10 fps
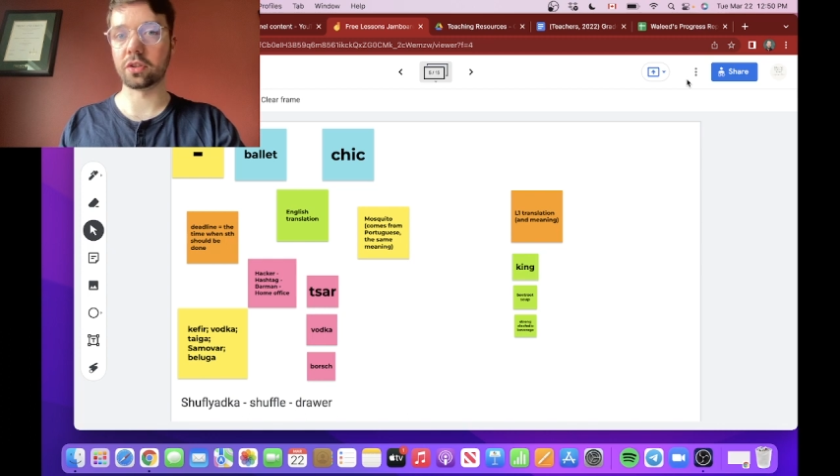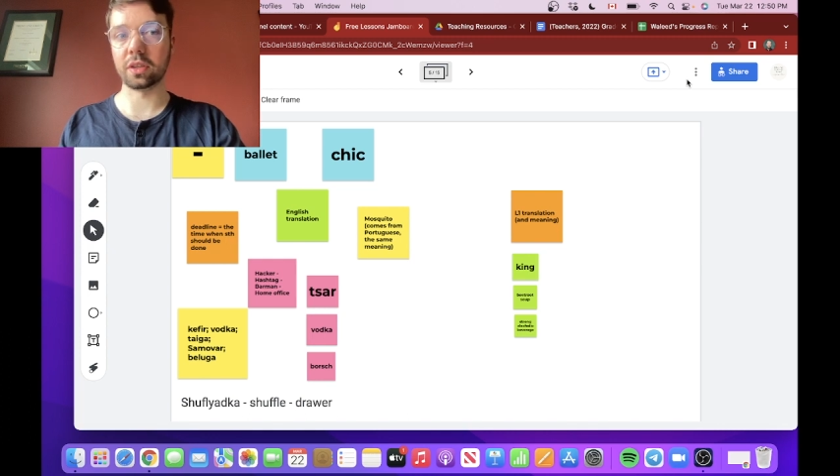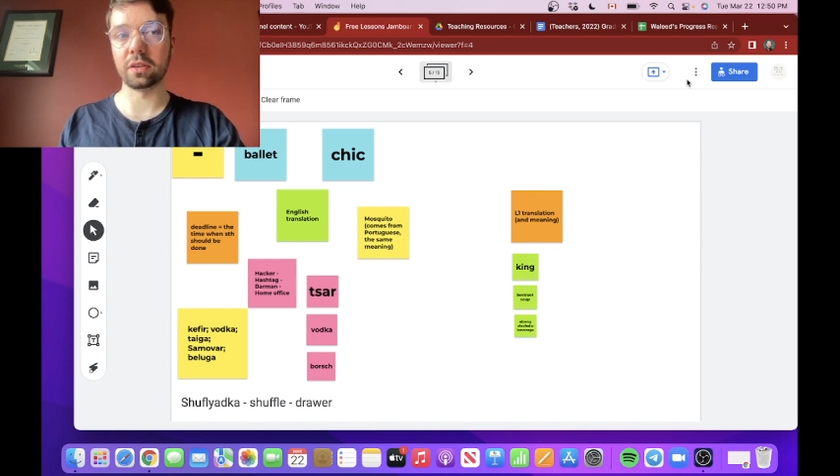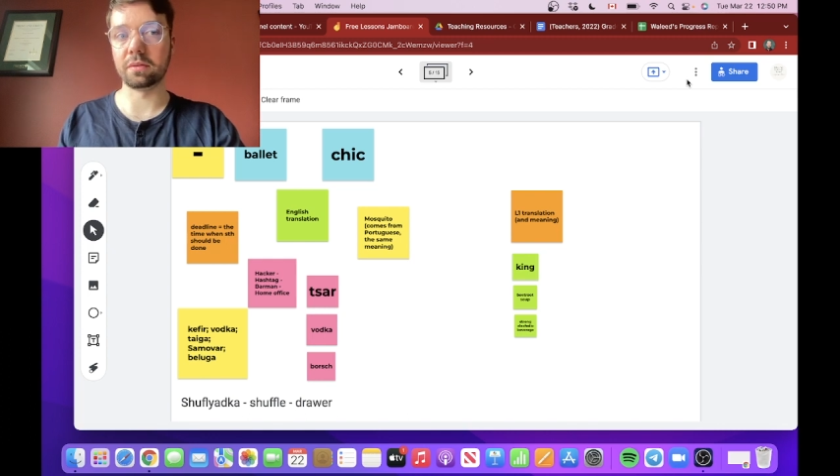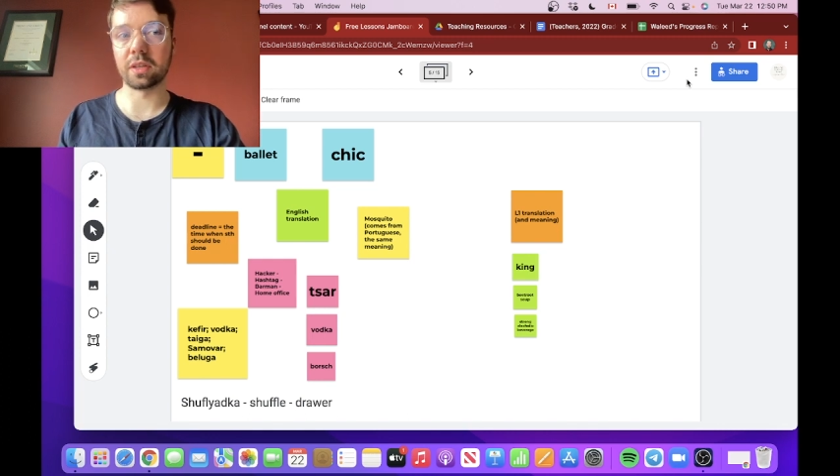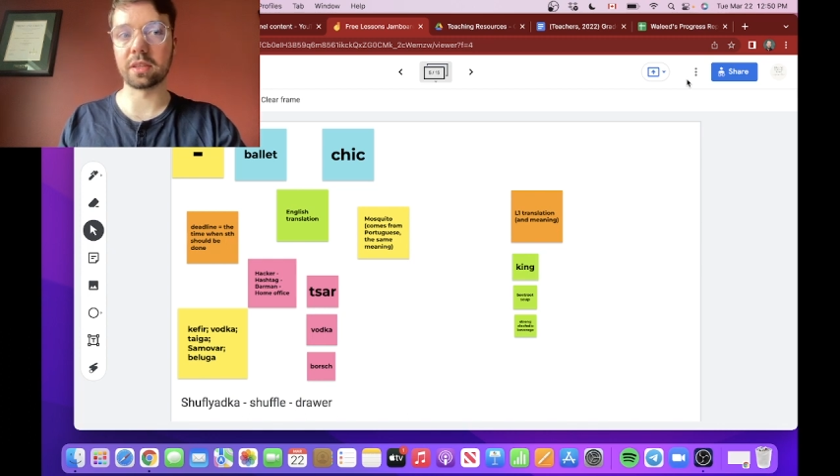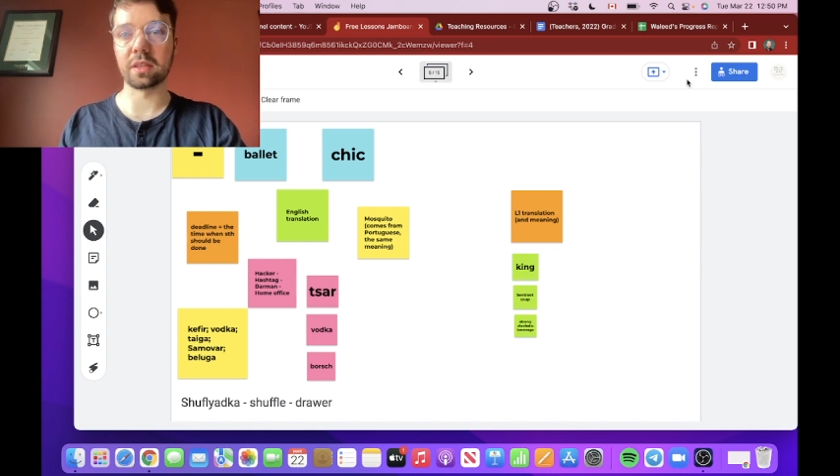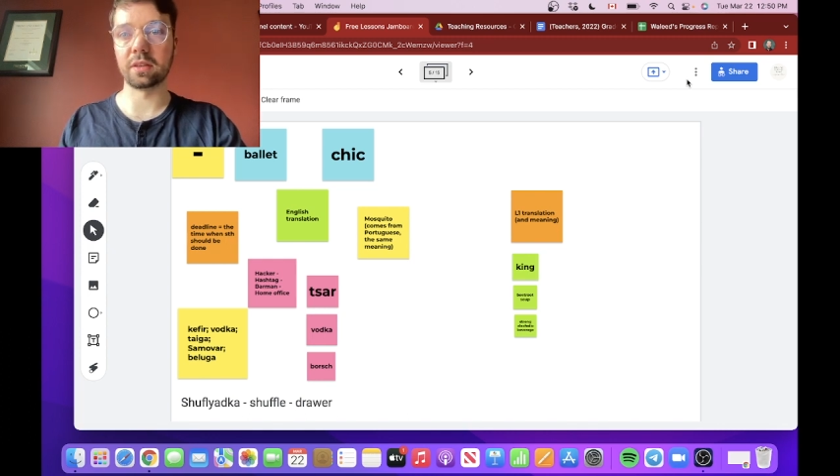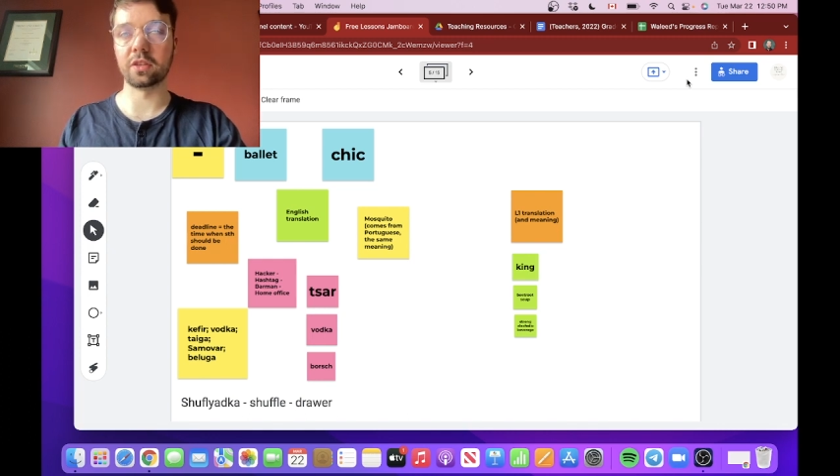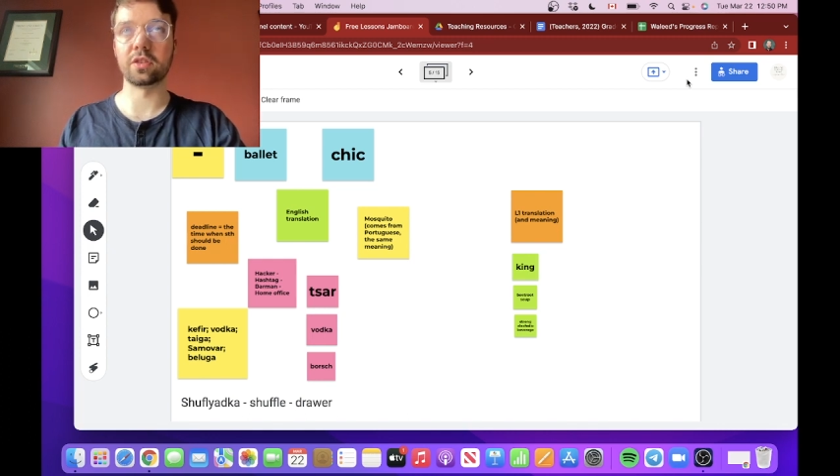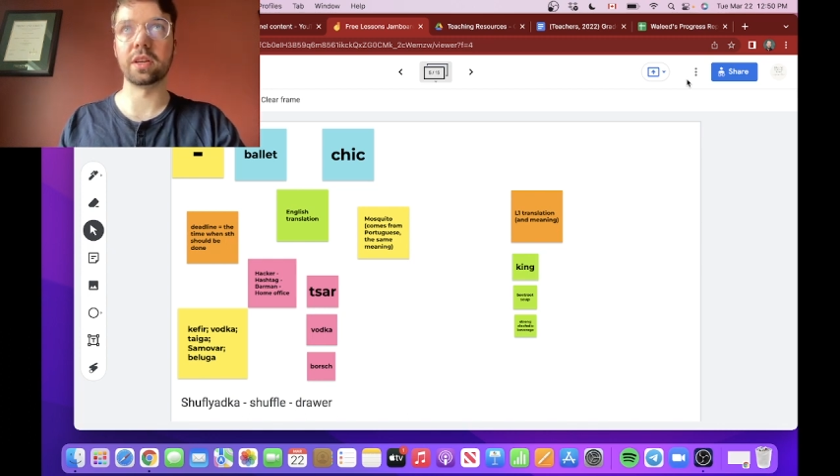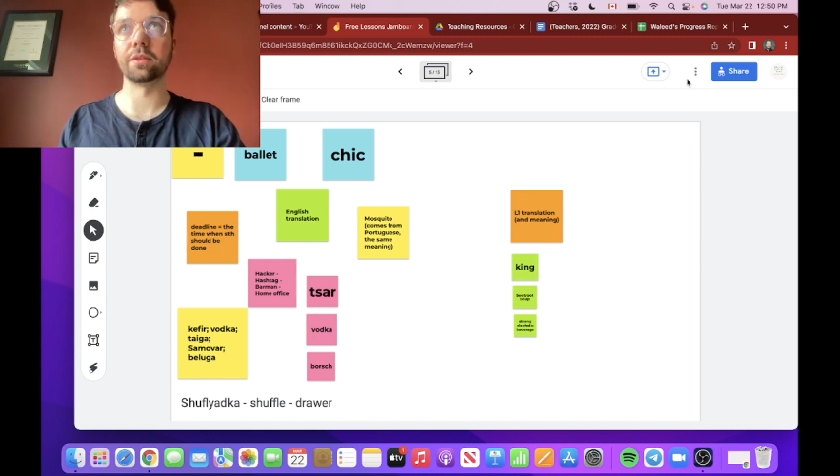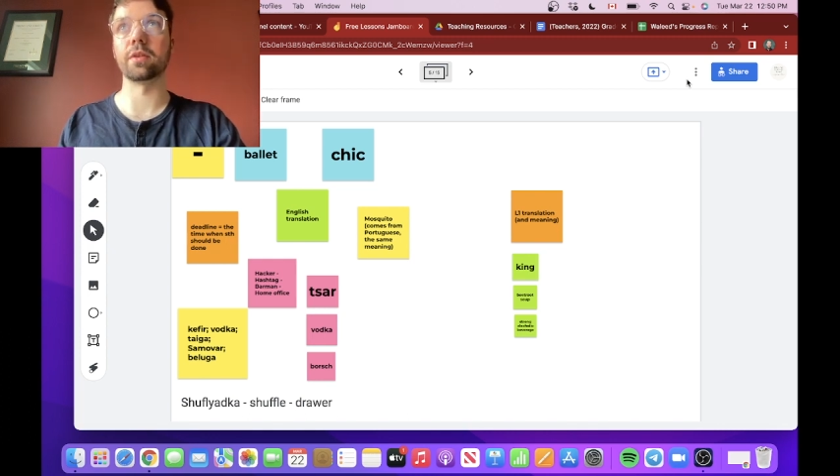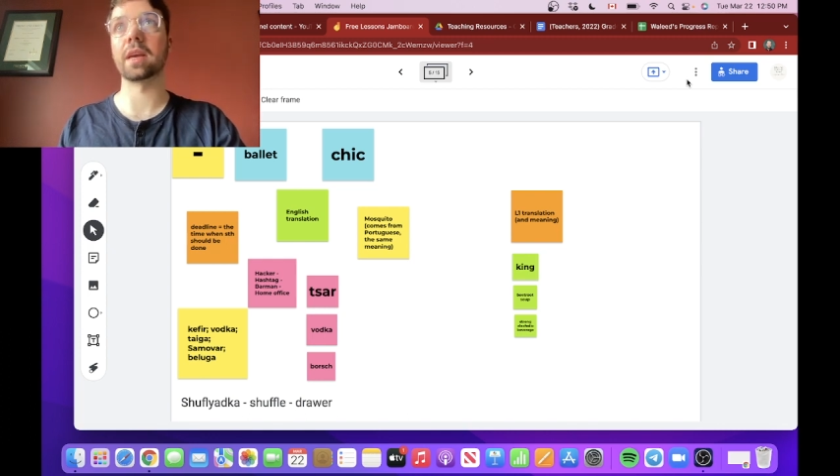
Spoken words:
either